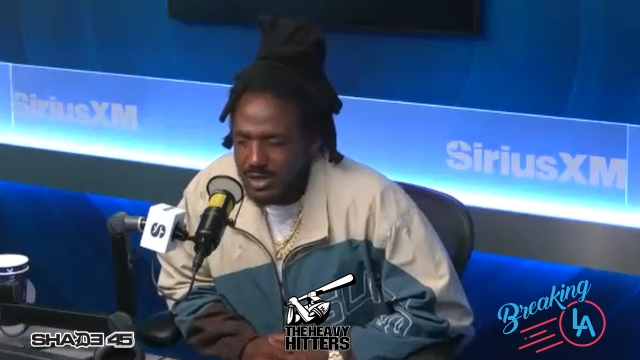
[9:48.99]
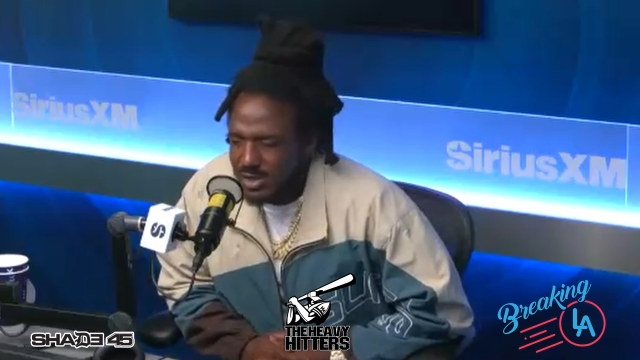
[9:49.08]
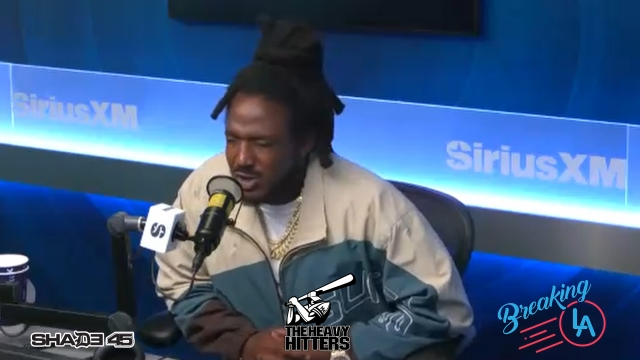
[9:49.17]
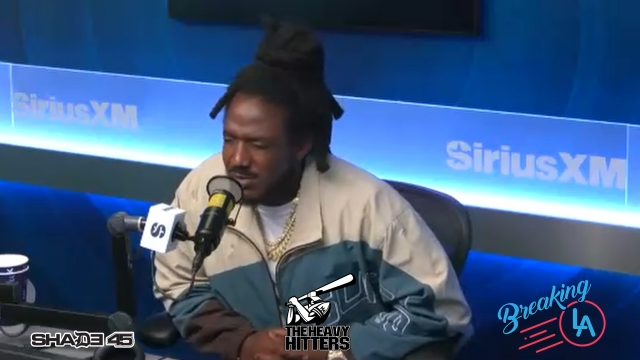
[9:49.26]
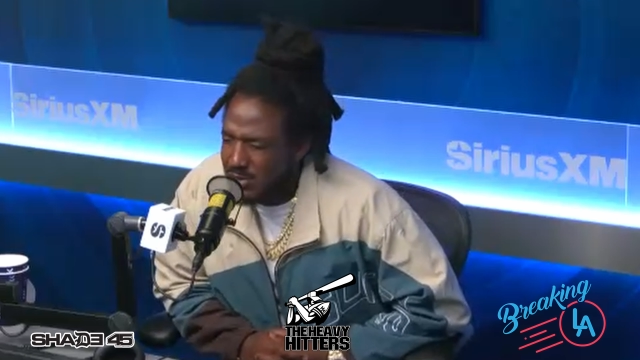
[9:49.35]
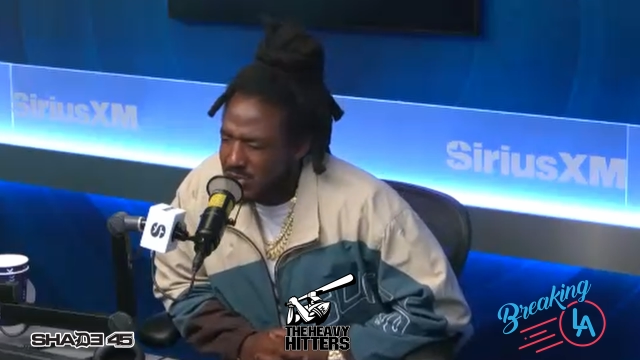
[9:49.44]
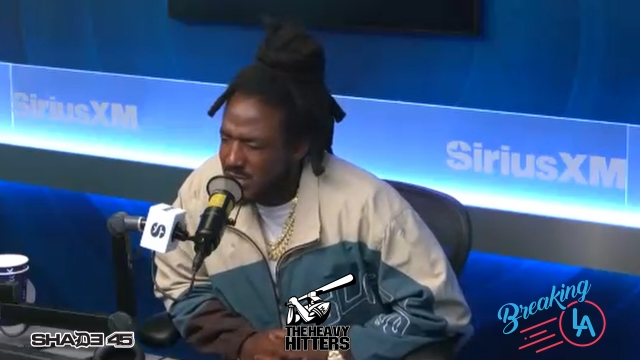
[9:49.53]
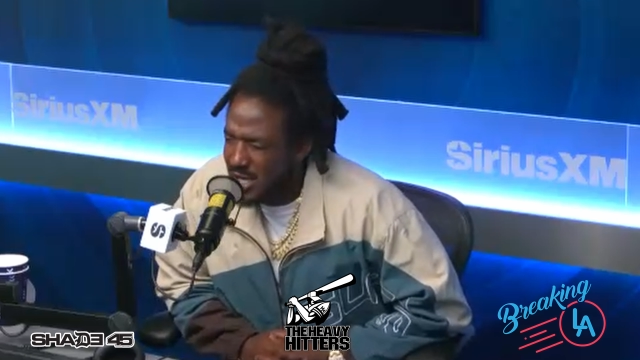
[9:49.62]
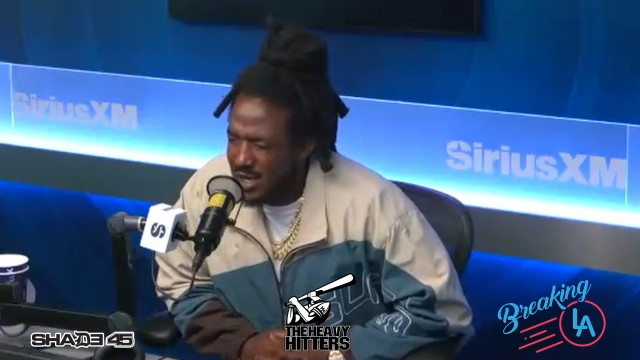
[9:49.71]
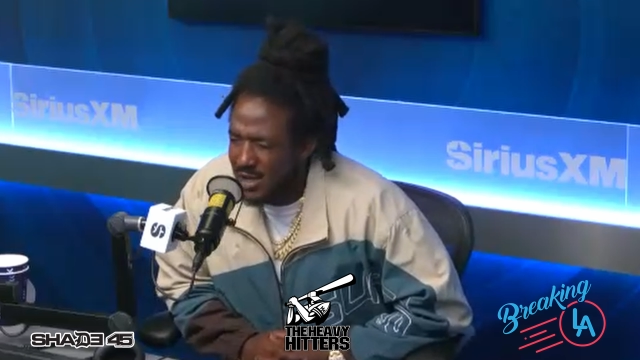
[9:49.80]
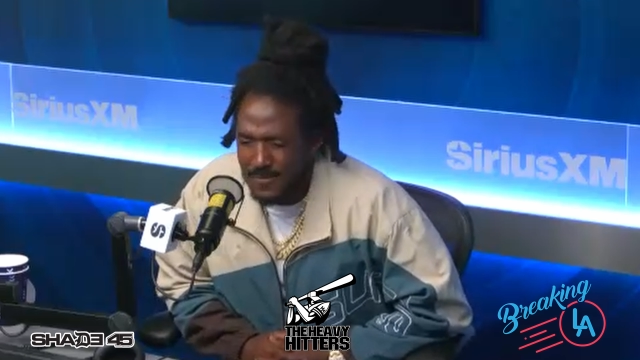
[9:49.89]
It's almost
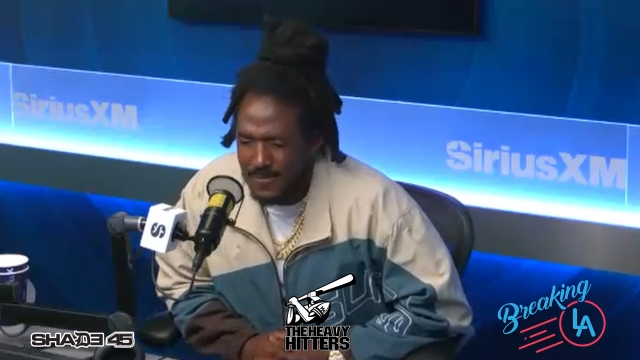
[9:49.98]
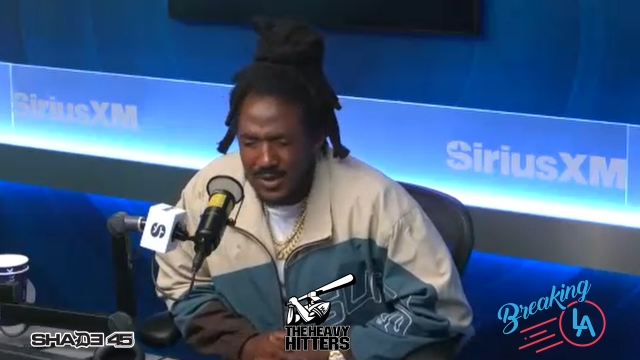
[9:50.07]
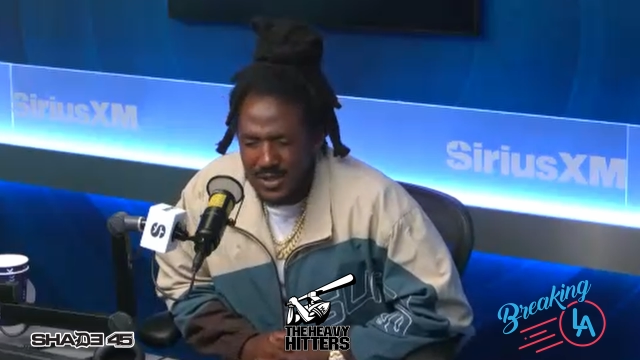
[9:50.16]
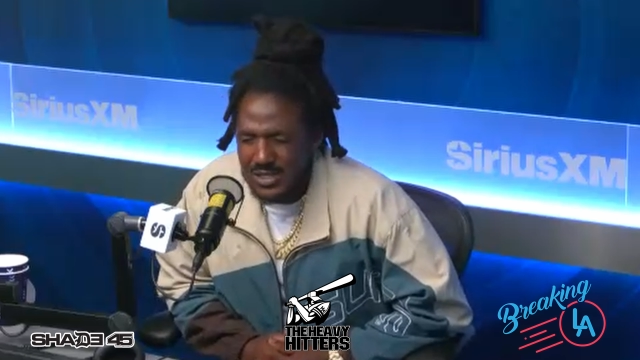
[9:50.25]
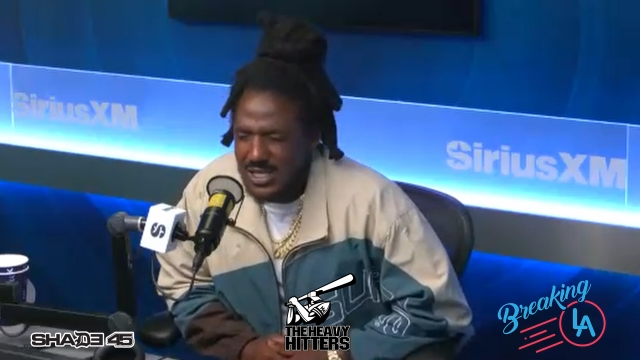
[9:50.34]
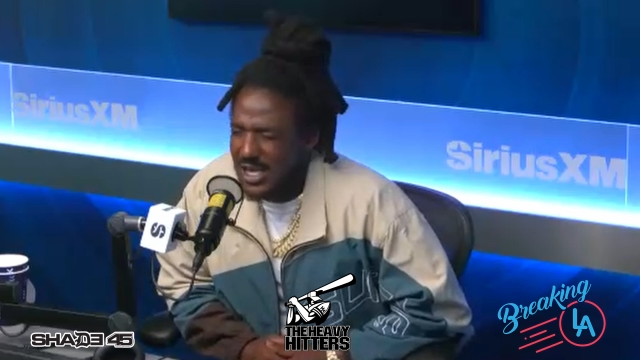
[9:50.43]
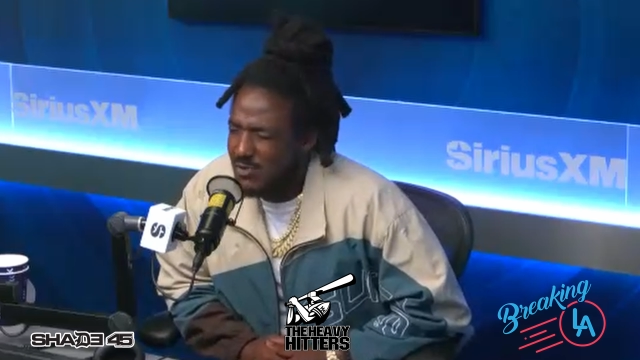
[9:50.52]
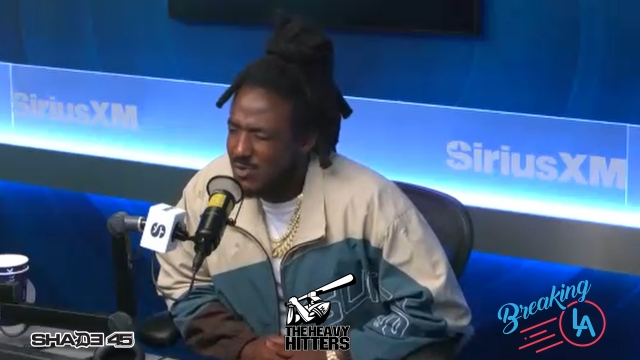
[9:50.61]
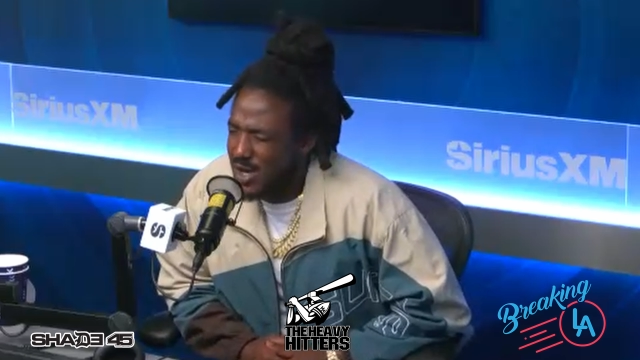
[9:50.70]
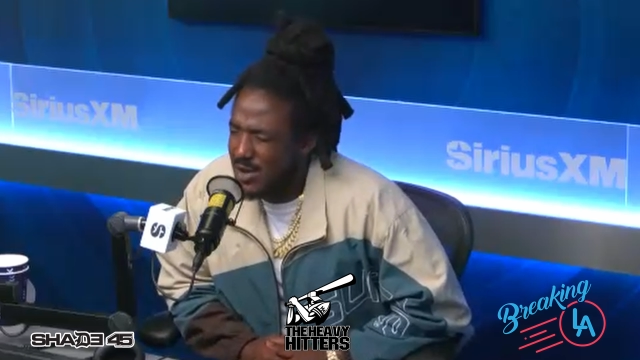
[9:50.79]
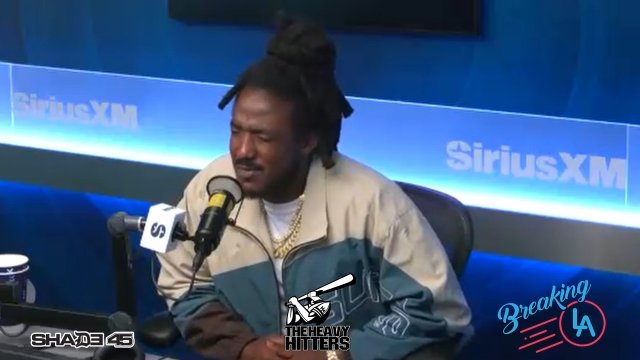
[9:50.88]
like the same
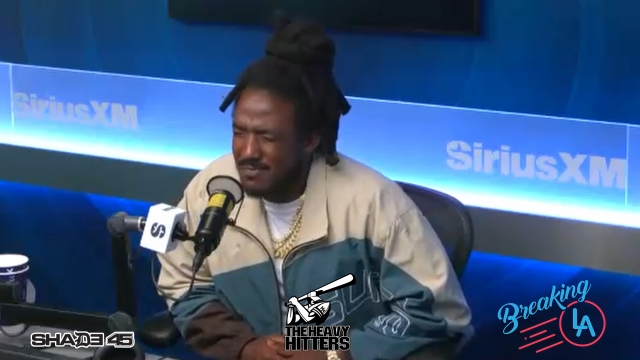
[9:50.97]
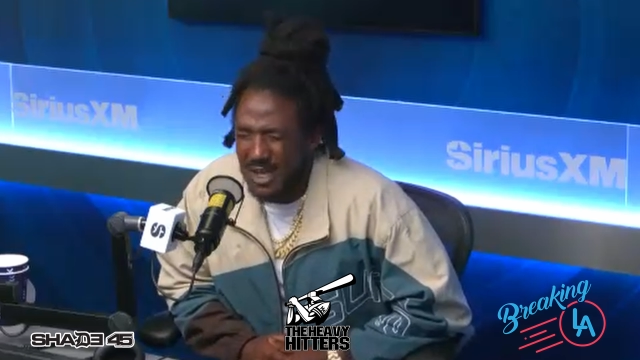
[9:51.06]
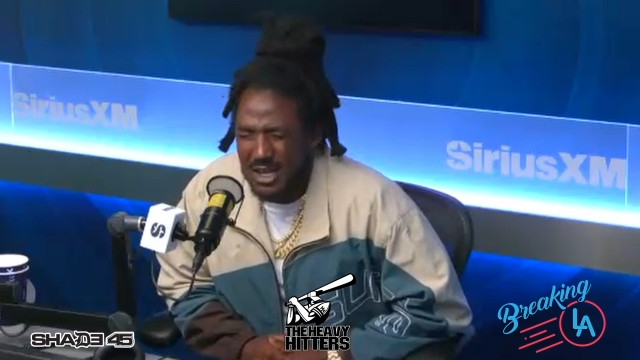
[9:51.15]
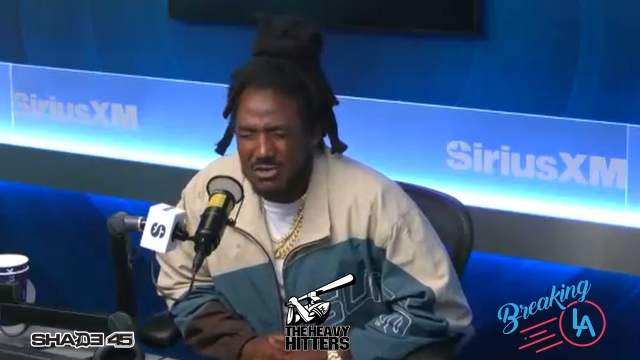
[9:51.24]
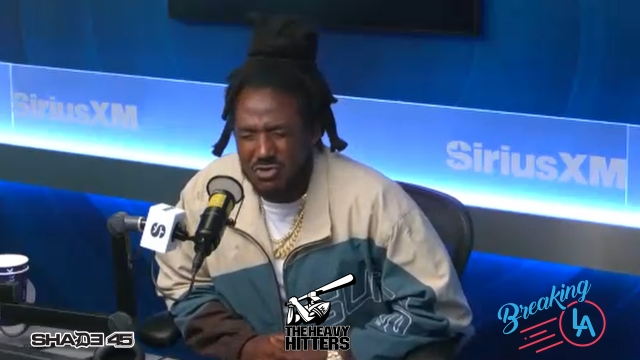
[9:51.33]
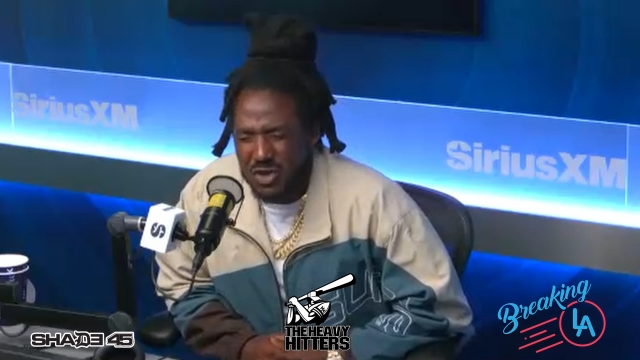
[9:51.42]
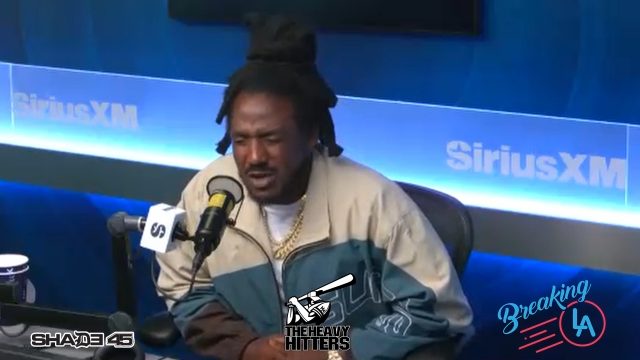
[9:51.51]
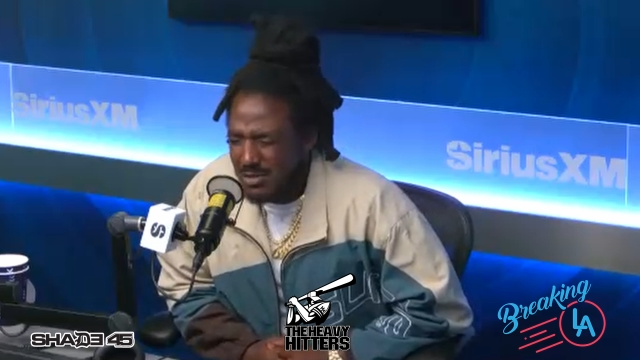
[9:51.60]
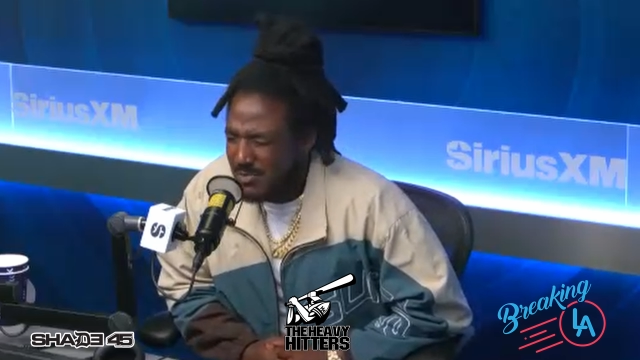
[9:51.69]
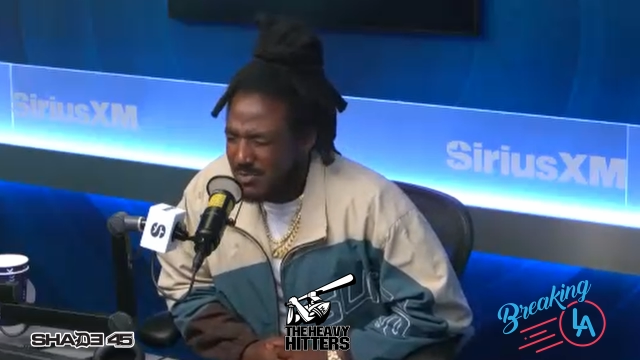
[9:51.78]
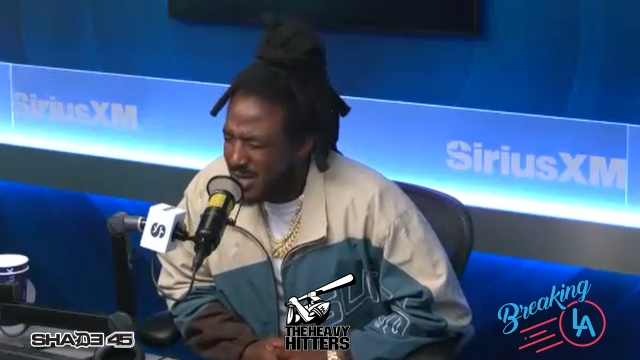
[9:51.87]
way they
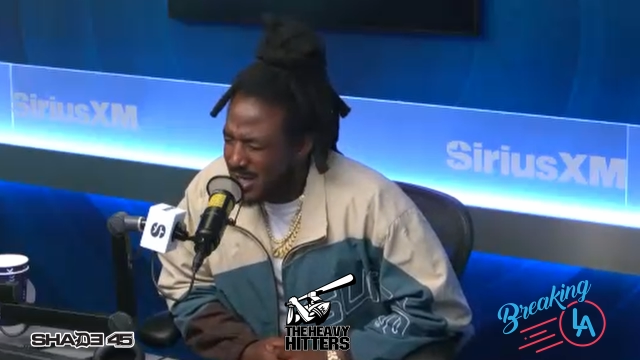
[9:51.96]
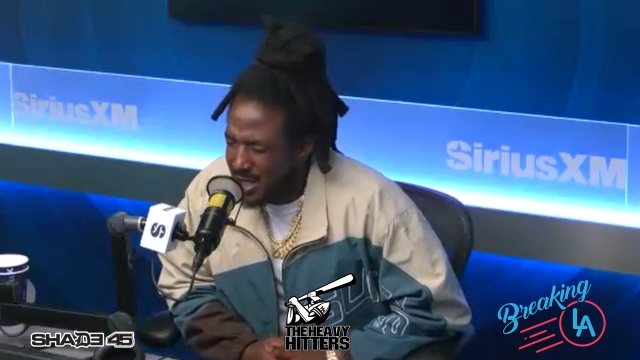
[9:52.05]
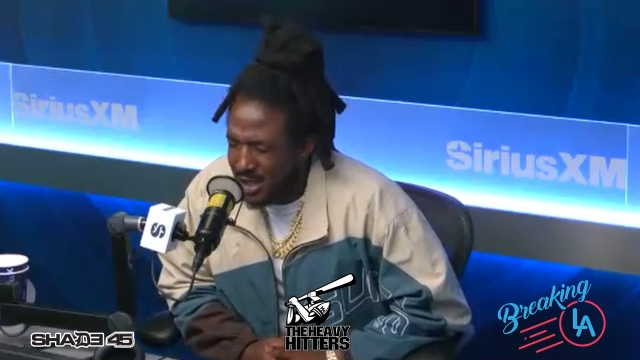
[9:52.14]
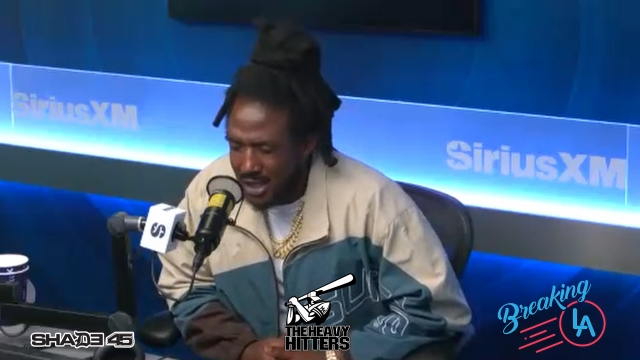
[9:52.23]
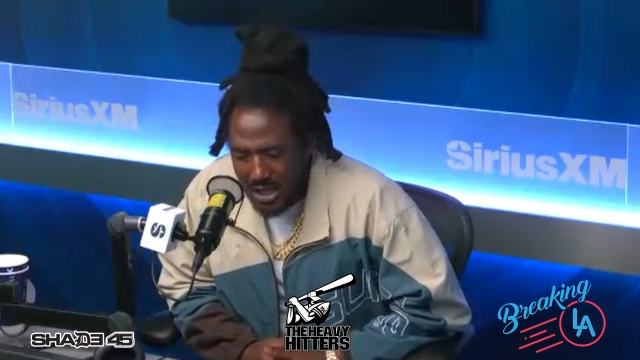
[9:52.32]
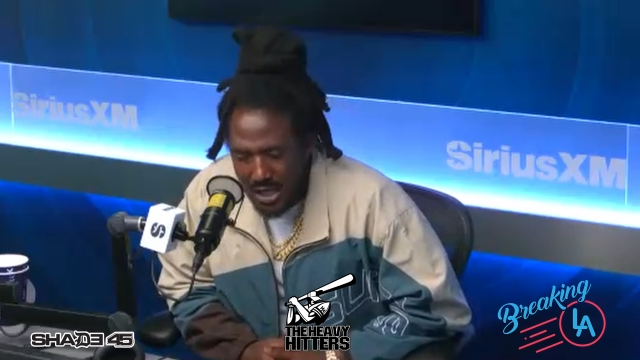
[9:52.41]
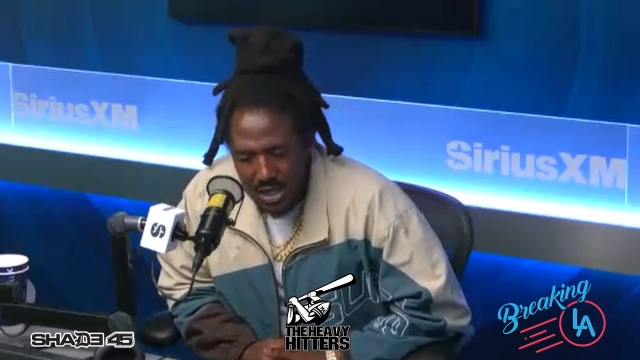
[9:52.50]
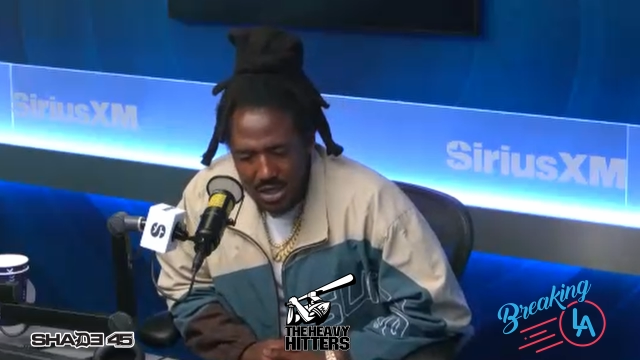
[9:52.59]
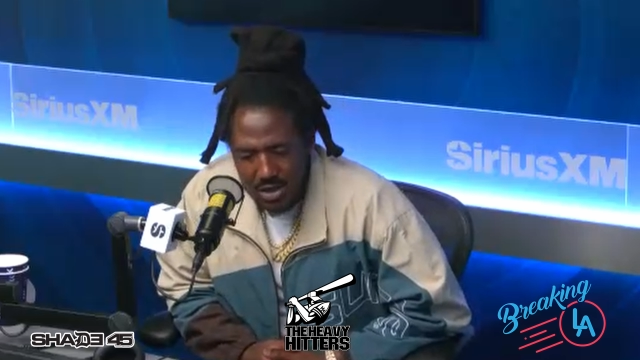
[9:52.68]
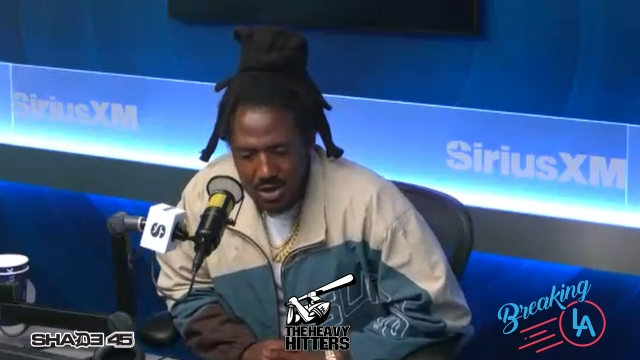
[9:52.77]
dream to be in the league